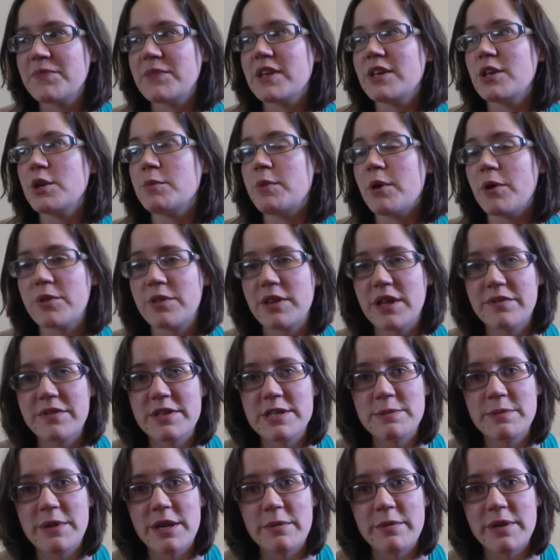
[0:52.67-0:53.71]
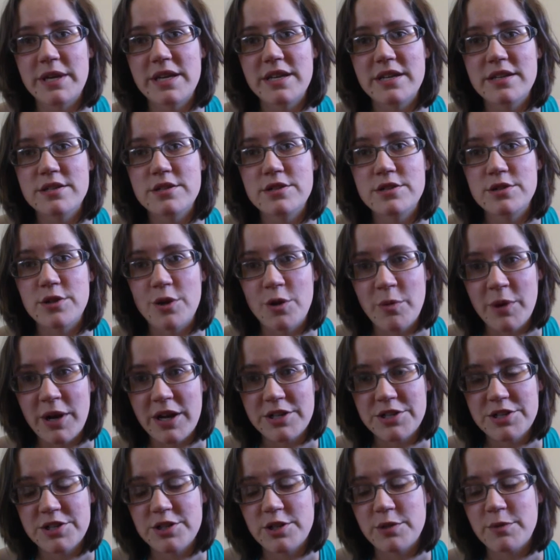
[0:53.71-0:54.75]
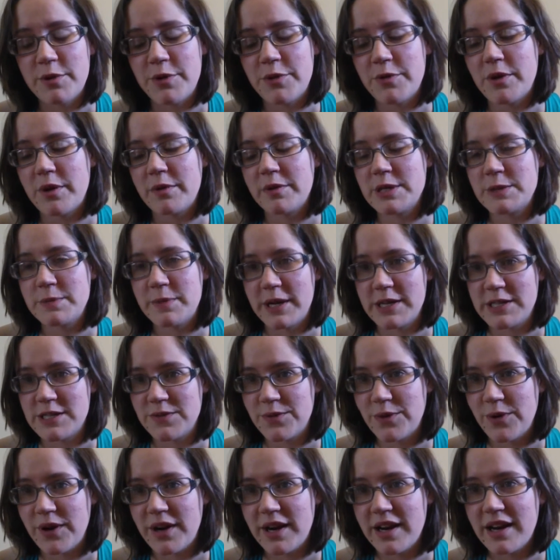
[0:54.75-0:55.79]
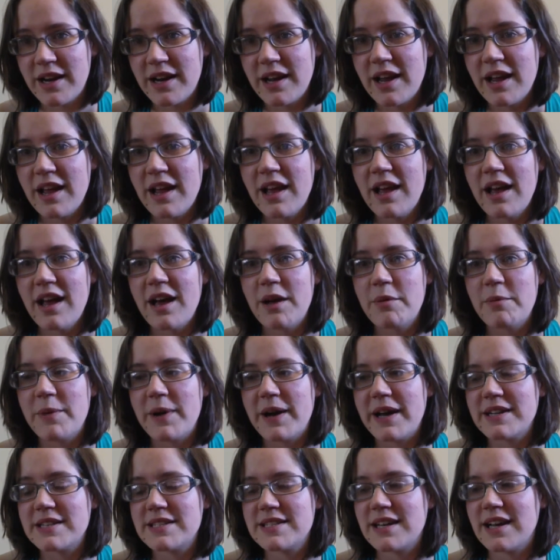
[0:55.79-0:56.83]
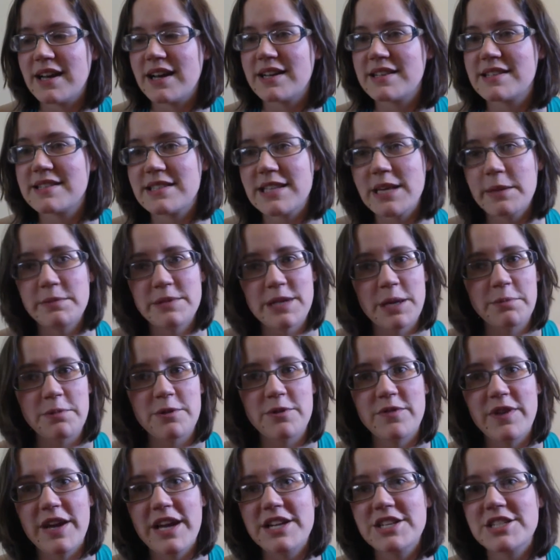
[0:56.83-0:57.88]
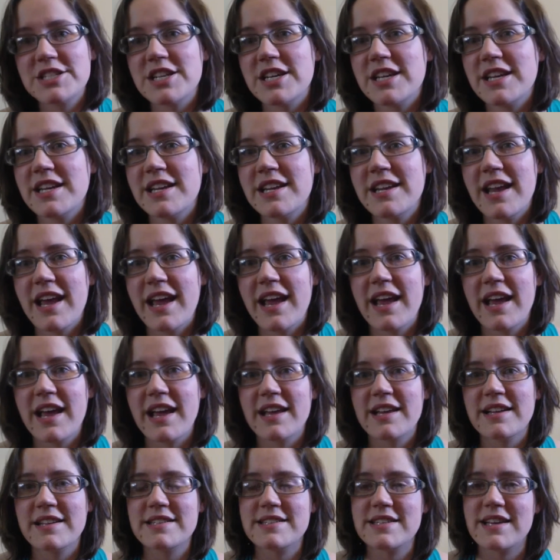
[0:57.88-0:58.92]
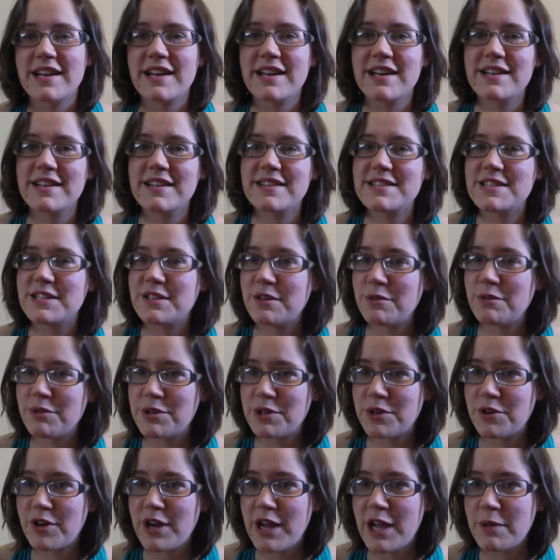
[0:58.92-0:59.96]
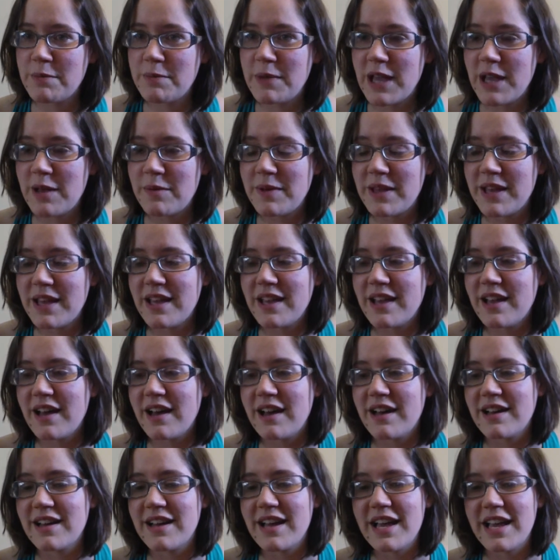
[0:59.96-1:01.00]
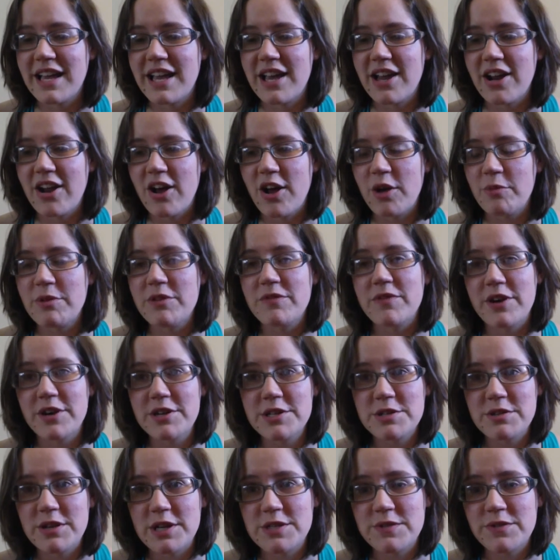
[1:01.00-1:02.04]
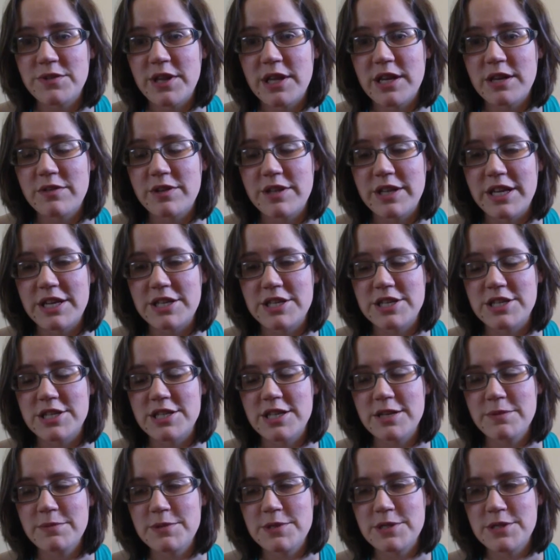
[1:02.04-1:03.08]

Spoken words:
You both love this baby so much. You both want what's best for it. But sleep deprivation and dealing with a crying baby, it can all be very stressful on a relationship.